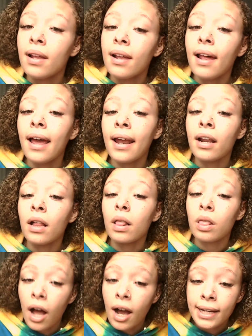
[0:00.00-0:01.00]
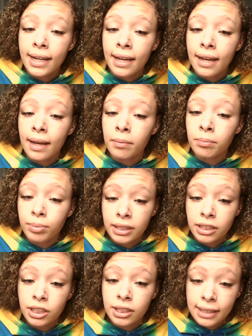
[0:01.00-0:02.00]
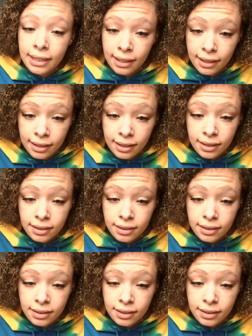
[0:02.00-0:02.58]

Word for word: and lock it and bring your keys.